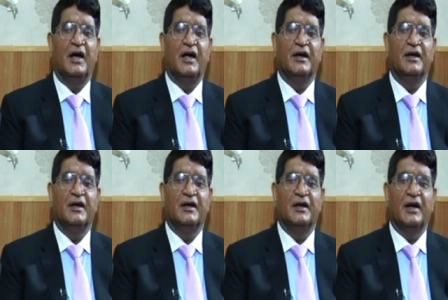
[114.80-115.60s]
And
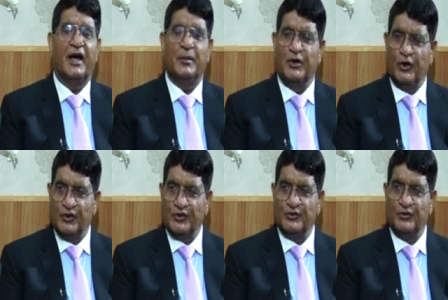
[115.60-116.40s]
I
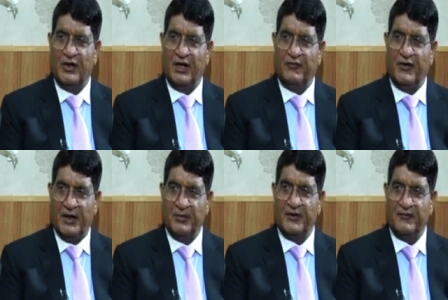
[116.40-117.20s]
belong to a
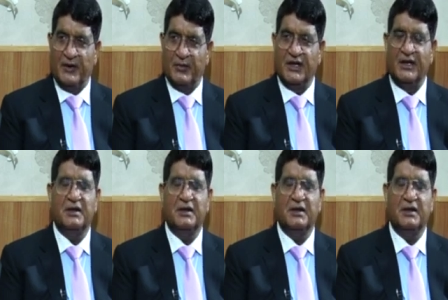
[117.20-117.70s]
farmer family.